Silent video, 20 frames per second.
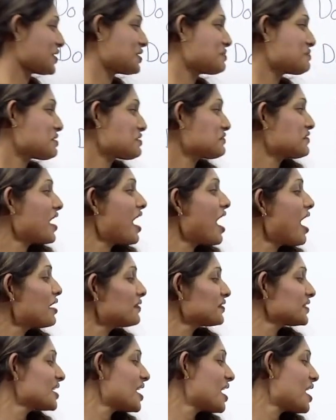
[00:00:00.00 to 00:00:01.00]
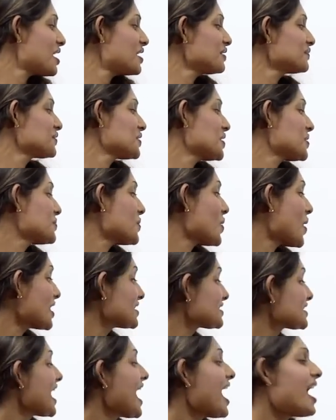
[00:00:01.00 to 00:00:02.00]
when you prefer half and half, you
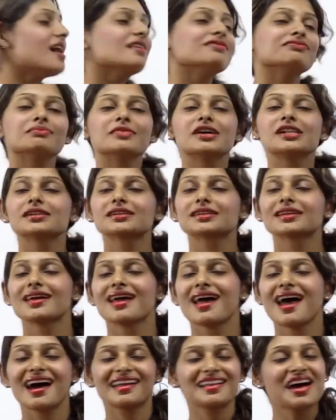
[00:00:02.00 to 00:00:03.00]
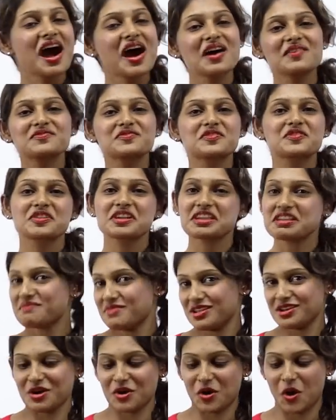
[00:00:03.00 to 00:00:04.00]
want half milk and half
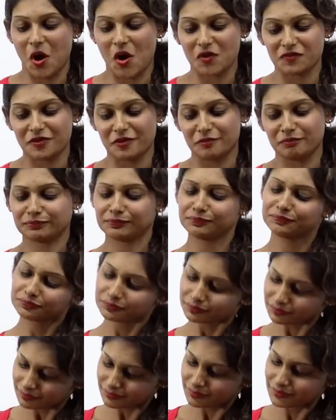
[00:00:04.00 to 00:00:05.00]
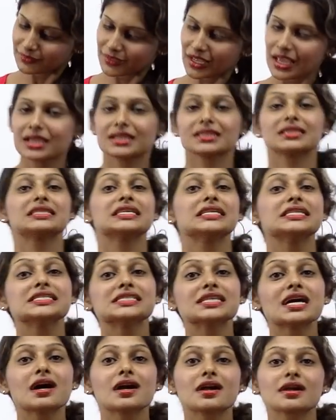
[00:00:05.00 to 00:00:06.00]
cream in your coffee.
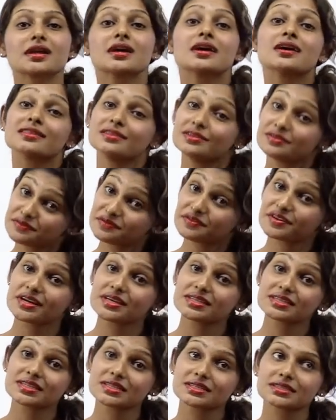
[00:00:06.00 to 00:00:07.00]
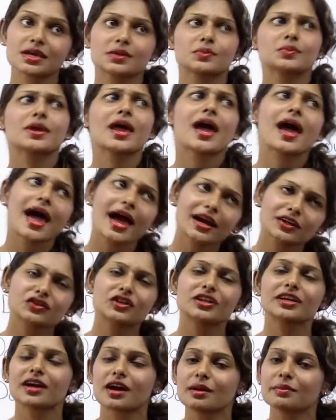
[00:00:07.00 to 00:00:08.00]
These are the phrases that we
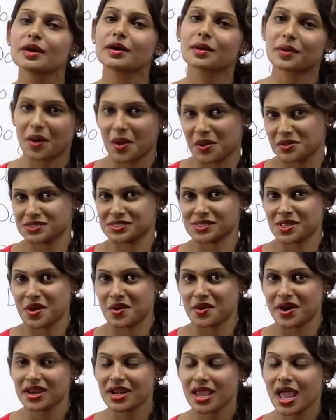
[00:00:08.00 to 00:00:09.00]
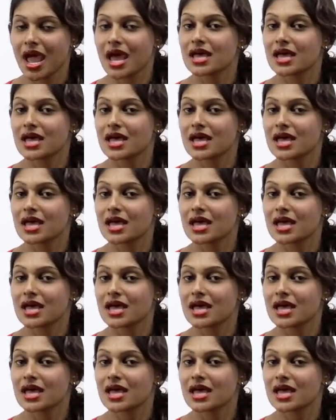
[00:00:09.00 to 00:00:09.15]
actually come across. Alright?